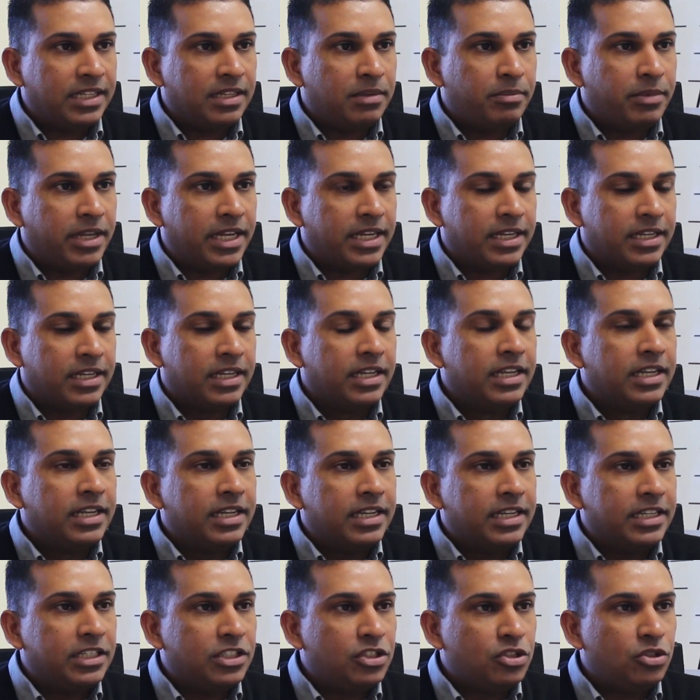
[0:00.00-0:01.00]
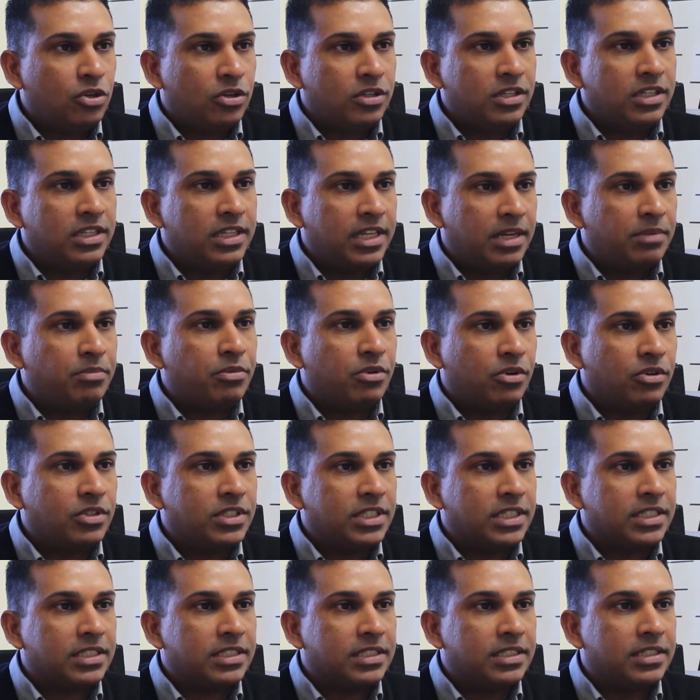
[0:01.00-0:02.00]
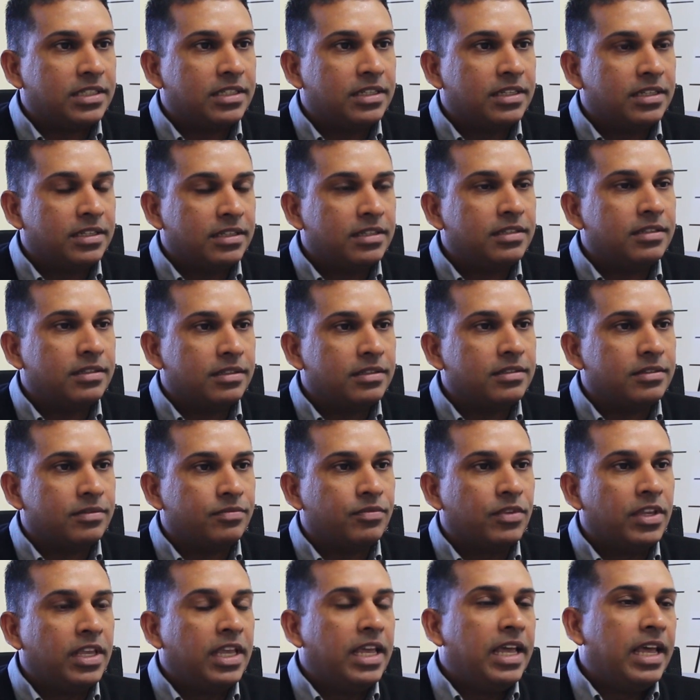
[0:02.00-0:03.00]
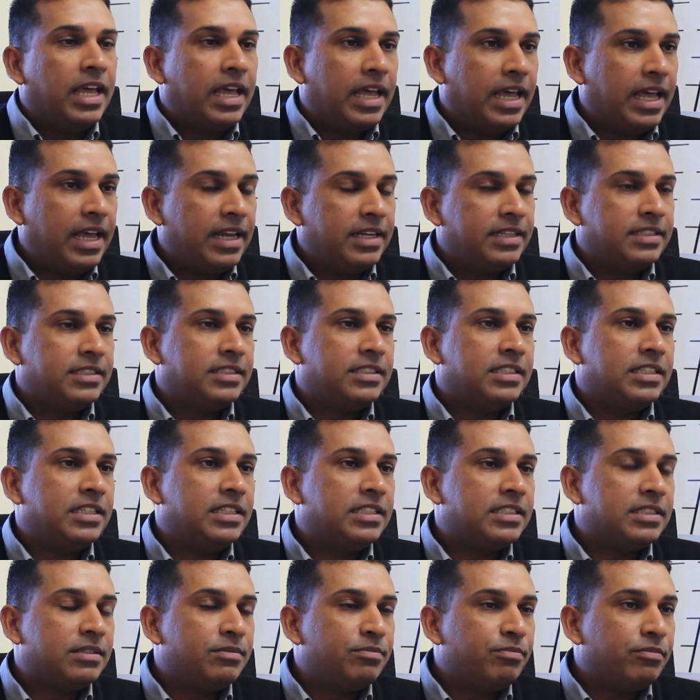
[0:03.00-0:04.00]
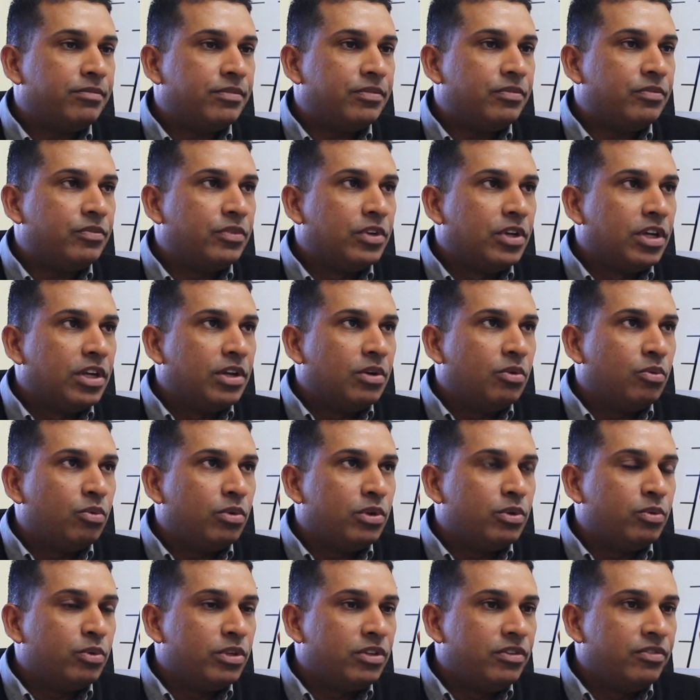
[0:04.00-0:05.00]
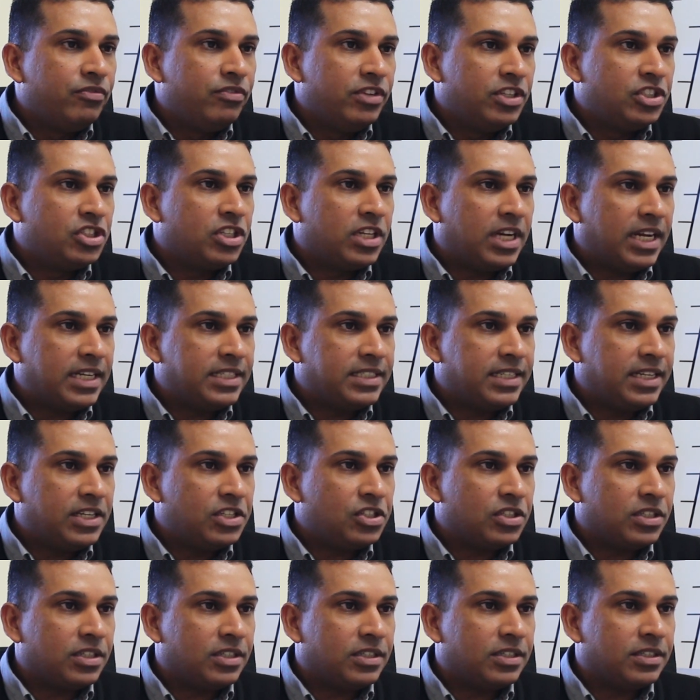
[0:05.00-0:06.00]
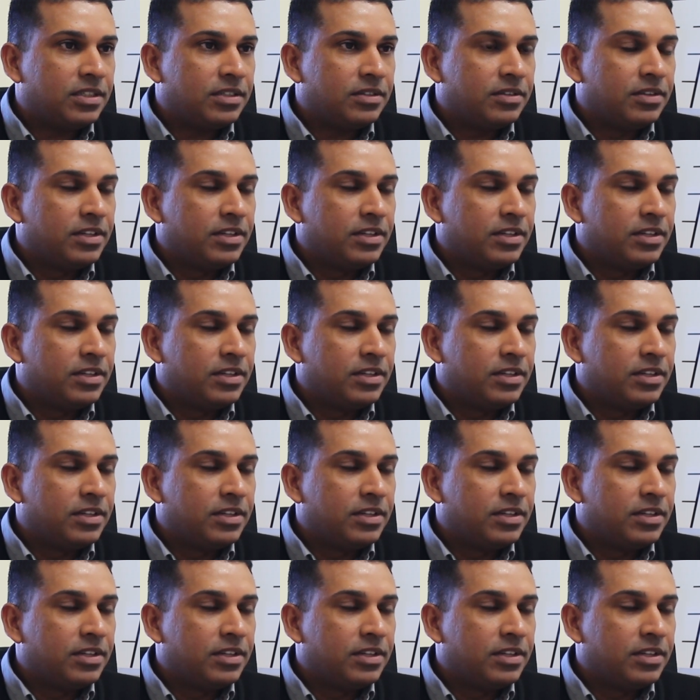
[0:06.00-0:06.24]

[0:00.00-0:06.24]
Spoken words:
in the bank, it's shortened that process. Yeah. And it's with visualization,